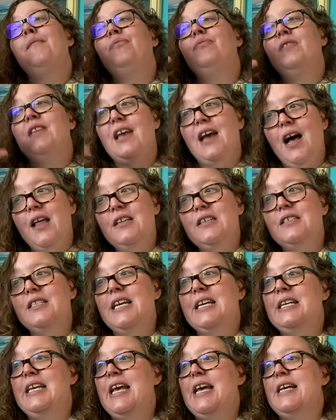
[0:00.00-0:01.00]
The other
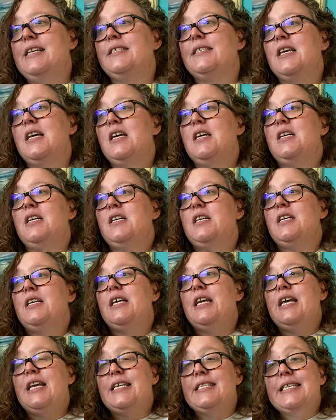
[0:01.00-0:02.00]
thing is
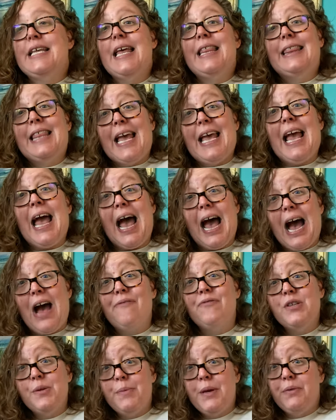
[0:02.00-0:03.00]
they
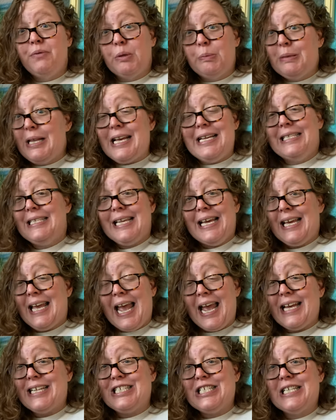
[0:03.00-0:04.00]
have to be replaced. They
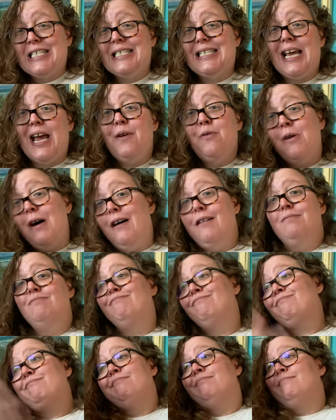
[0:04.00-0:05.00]
can't just say,
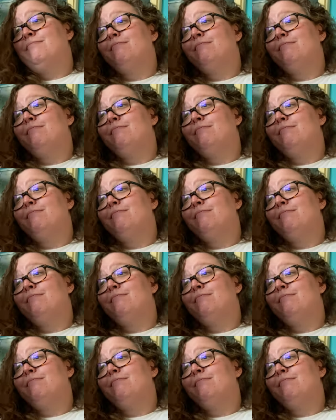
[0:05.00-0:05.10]
well,